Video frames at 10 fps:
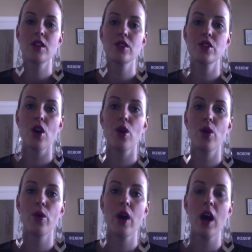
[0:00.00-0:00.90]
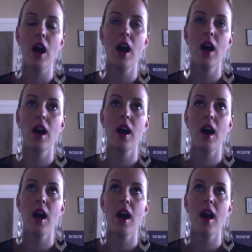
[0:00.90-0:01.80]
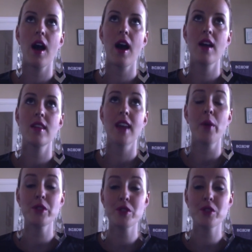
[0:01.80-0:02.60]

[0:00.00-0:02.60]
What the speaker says: So that